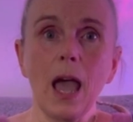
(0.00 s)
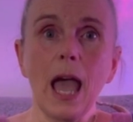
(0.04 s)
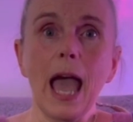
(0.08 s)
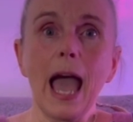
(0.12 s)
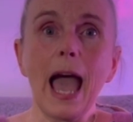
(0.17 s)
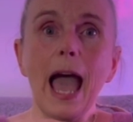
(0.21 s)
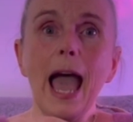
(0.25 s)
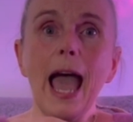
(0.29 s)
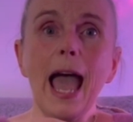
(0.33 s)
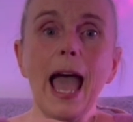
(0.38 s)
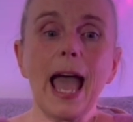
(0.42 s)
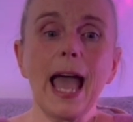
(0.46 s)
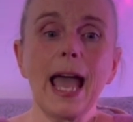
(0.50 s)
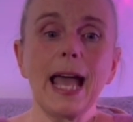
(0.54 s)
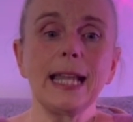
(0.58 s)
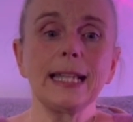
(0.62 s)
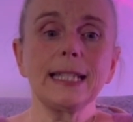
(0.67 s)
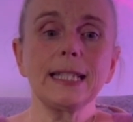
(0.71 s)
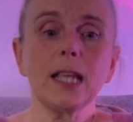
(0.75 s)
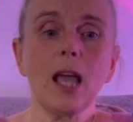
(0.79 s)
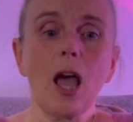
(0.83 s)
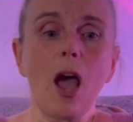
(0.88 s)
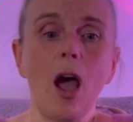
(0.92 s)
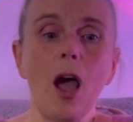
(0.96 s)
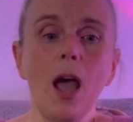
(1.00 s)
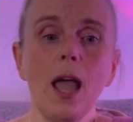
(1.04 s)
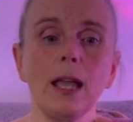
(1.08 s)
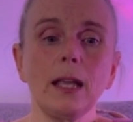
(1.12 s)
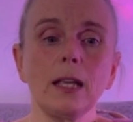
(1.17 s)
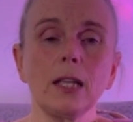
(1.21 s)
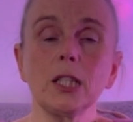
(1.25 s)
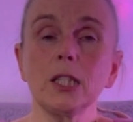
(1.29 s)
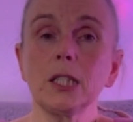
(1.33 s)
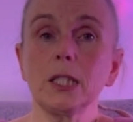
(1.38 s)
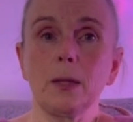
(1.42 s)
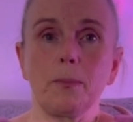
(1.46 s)
And
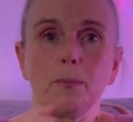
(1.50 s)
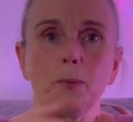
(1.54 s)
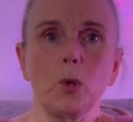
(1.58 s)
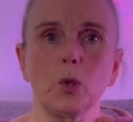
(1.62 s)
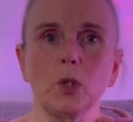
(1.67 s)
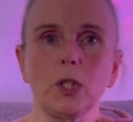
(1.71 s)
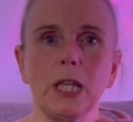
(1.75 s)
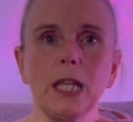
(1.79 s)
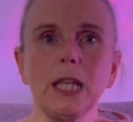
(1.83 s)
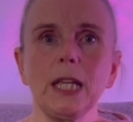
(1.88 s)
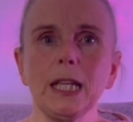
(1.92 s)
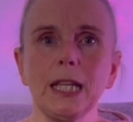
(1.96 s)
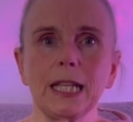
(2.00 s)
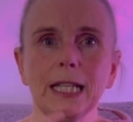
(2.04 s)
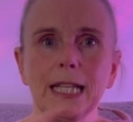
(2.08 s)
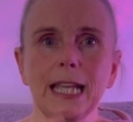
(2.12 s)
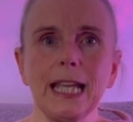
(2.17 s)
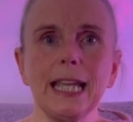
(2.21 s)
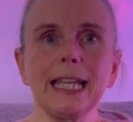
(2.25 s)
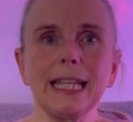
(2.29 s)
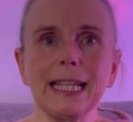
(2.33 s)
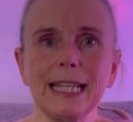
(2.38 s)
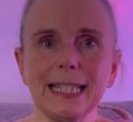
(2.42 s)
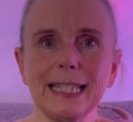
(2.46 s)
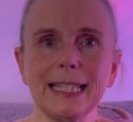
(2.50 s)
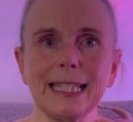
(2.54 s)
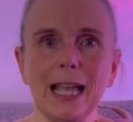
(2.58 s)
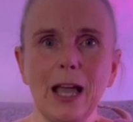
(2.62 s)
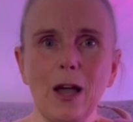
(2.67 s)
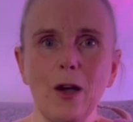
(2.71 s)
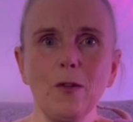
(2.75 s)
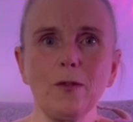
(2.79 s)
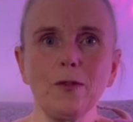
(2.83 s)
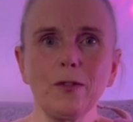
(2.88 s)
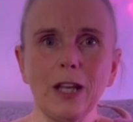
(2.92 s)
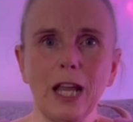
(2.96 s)
because the body can heal
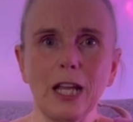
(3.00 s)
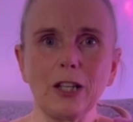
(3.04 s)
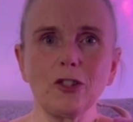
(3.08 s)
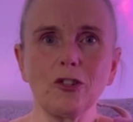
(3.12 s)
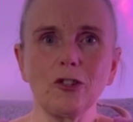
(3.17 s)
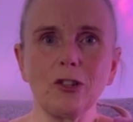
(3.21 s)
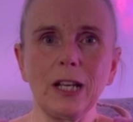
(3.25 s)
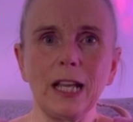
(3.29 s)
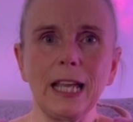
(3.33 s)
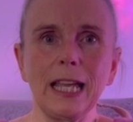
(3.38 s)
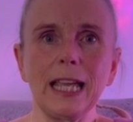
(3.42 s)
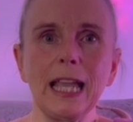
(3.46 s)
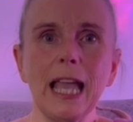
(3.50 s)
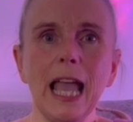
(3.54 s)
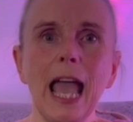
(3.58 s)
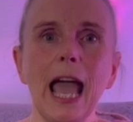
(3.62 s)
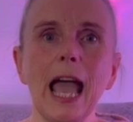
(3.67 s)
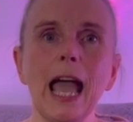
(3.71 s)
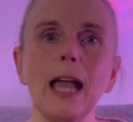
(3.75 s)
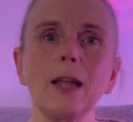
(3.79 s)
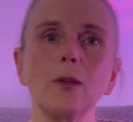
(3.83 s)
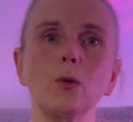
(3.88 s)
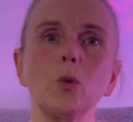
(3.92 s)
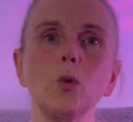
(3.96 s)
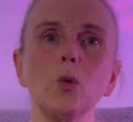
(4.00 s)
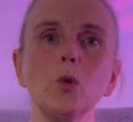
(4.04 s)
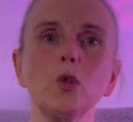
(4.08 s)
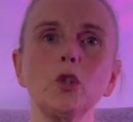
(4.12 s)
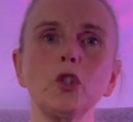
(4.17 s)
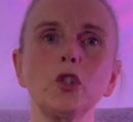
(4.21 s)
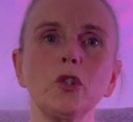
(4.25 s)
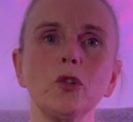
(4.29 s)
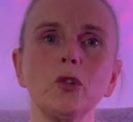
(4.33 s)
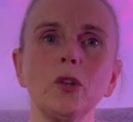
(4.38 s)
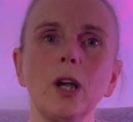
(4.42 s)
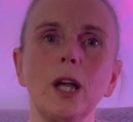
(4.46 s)
itself naturally, and all
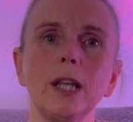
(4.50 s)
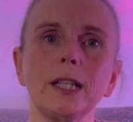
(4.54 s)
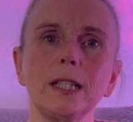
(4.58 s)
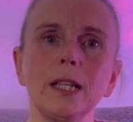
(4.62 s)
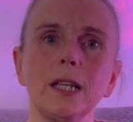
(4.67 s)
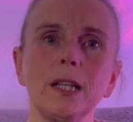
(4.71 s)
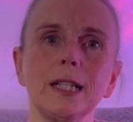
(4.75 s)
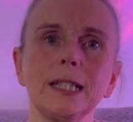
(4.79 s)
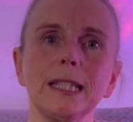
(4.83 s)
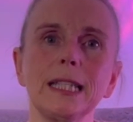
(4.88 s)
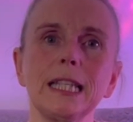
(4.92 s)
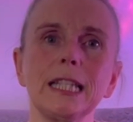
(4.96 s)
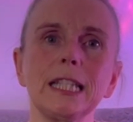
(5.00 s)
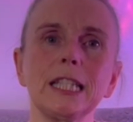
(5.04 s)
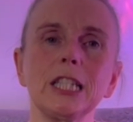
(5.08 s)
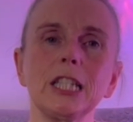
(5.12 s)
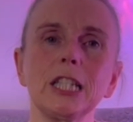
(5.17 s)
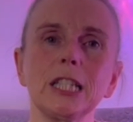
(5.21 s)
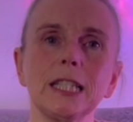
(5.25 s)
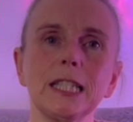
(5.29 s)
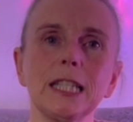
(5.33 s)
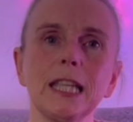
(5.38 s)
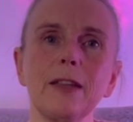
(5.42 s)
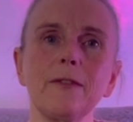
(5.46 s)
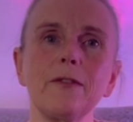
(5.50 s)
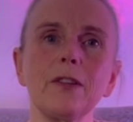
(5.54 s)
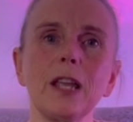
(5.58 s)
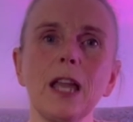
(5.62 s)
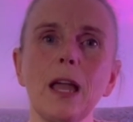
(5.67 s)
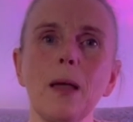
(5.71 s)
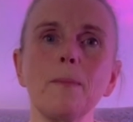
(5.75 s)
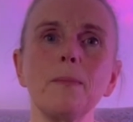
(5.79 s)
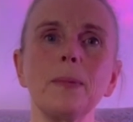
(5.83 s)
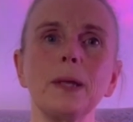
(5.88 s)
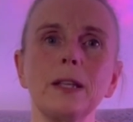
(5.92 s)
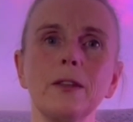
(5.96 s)
Shungite does is just give it
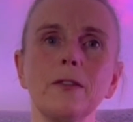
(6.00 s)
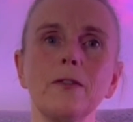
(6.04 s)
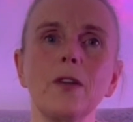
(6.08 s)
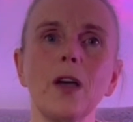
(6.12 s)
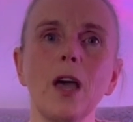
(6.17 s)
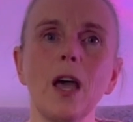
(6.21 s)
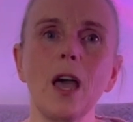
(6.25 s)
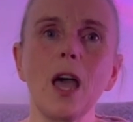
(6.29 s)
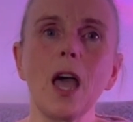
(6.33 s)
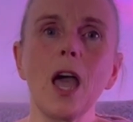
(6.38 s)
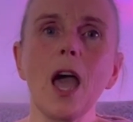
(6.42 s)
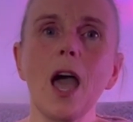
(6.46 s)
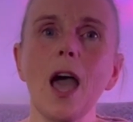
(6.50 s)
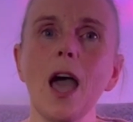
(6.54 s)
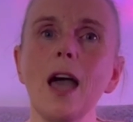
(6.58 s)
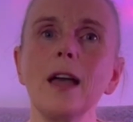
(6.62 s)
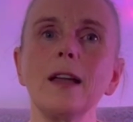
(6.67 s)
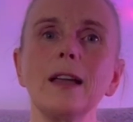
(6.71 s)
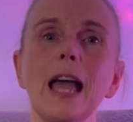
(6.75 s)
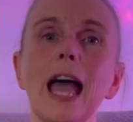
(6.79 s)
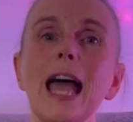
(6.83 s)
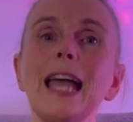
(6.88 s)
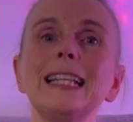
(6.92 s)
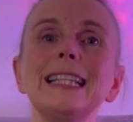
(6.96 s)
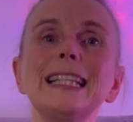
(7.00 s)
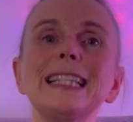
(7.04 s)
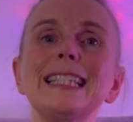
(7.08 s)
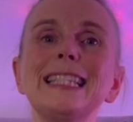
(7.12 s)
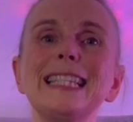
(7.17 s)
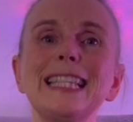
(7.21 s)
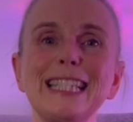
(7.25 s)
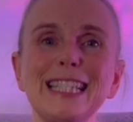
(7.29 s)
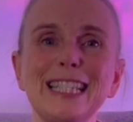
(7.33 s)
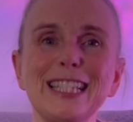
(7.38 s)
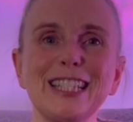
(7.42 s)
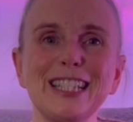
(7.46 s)
a bit of an
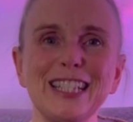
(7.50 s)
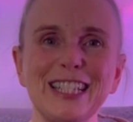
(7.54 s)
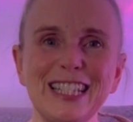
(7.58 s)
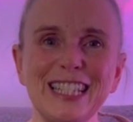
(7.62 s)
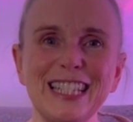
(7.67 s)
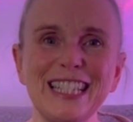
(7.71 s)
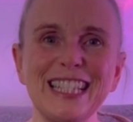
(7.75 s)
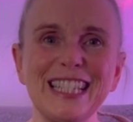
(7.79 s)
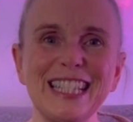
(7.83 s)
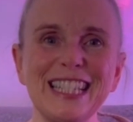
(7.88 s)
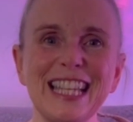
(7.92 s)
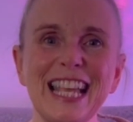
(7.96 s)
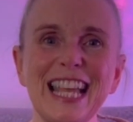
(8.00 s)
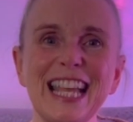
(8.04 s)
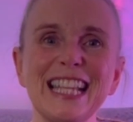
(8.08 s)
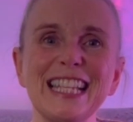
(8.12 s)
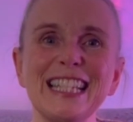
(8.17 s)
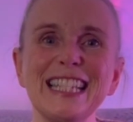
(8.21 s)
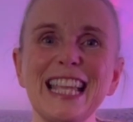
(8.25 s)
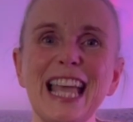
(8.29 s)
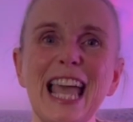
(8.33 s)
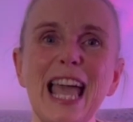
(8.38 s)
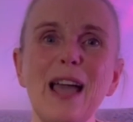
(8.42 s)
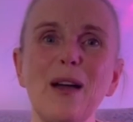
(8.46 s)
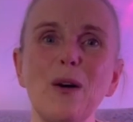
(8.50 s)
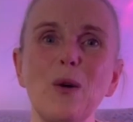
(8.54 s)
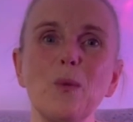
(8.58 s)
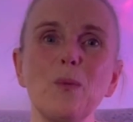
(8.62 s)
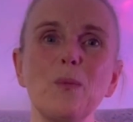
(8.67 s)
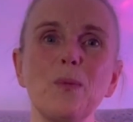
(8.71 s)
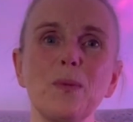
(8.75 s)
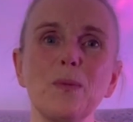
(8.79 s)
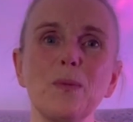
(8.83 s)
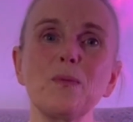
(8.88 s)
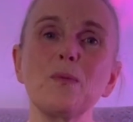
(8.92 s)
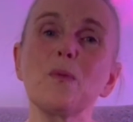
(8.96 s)
assistance to
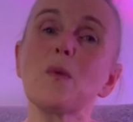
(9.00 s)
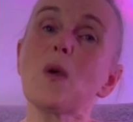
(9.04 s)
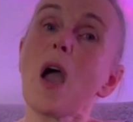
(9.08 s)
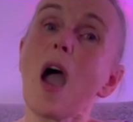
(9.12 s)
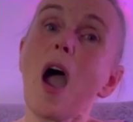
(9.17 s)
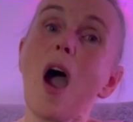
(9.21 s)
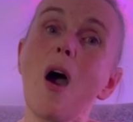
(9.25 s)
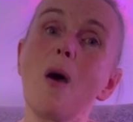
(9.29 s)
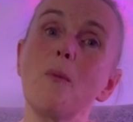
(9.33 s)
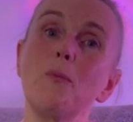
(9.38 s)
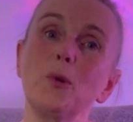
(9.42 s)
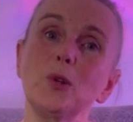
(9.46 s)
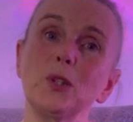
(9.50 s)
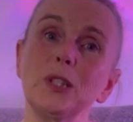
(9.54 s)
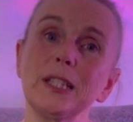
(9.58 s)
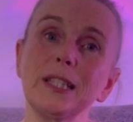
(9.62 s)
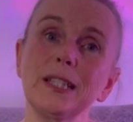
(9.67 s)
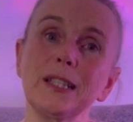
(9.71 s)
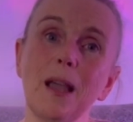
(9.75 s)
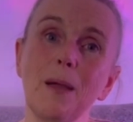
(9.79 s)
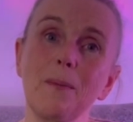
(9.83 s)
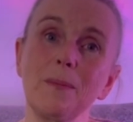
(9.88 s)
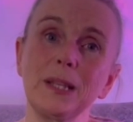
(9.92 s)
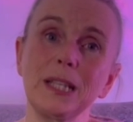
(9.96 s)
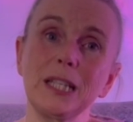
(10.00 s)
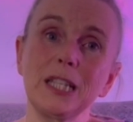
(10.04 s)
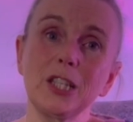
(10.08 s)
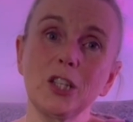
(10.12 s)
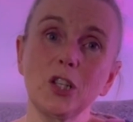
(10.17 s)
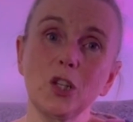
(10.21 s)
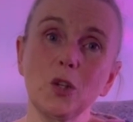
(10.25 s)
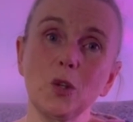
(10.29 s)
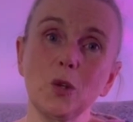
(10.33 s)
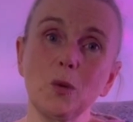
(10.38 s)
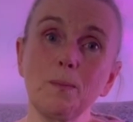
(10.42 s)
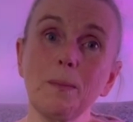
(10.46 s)
help our bodies come
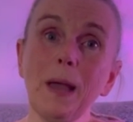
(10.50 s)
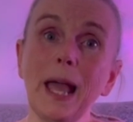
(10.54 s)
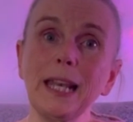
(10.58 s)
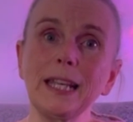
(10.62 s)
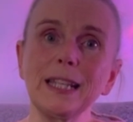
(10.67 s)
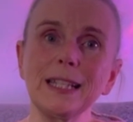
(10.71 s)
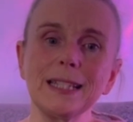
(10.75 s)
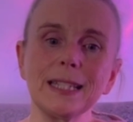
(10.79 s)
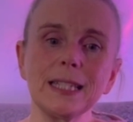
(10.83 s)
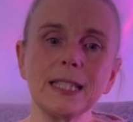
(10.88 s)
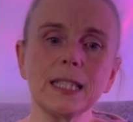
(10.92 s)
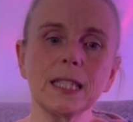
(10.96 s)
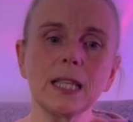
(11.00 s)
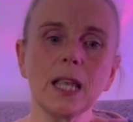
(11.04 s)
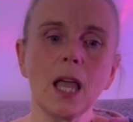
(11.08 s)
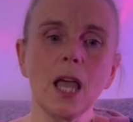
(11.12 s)
into balance.